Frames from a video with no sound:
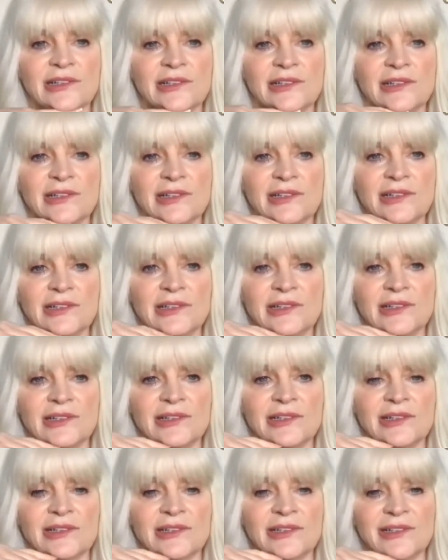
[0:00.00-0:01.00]
Good, Toni.
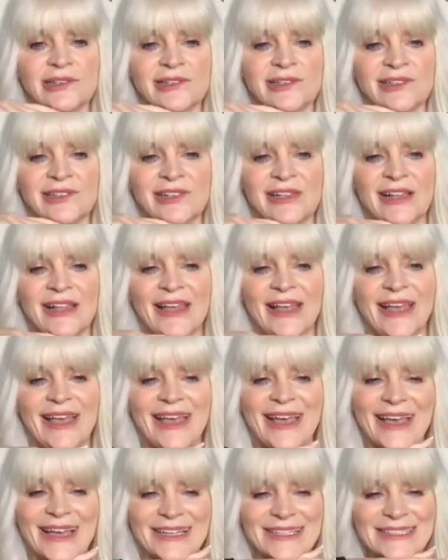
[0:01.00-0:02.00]
How are you doing?
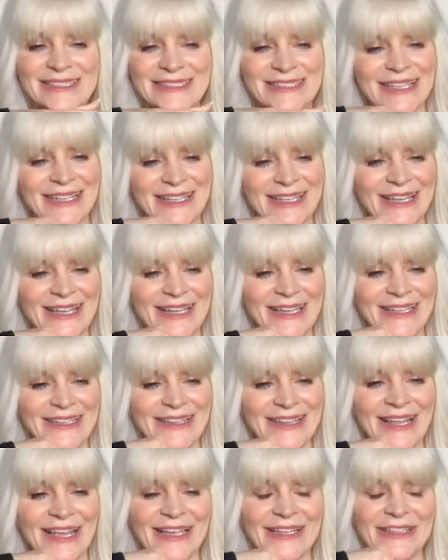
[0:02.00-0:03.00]
Excellent.
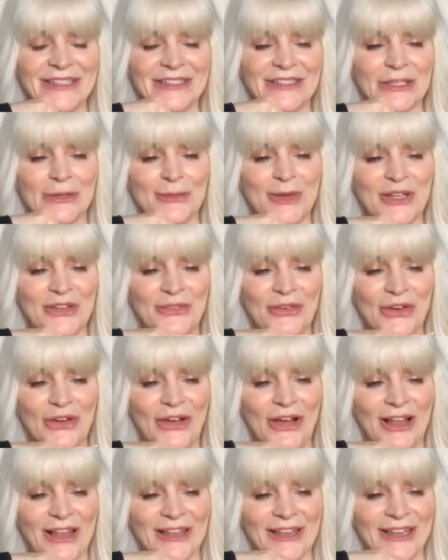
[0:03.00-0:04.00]
Thank you so much for
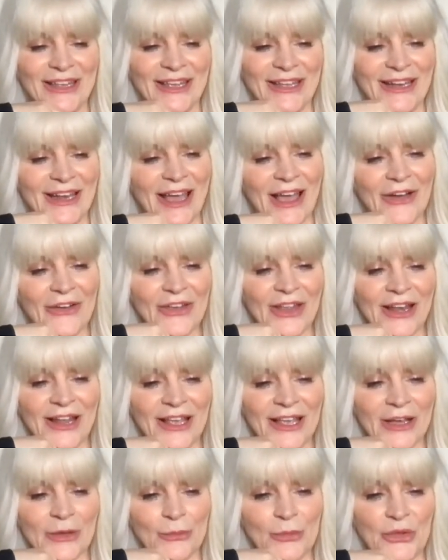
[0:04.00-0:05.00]
calling in. How can I
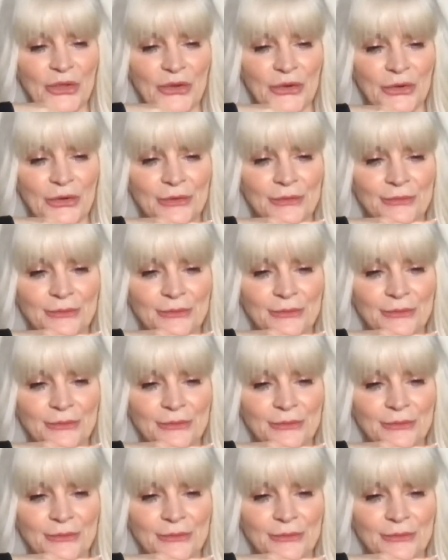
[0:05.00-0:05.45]
help you?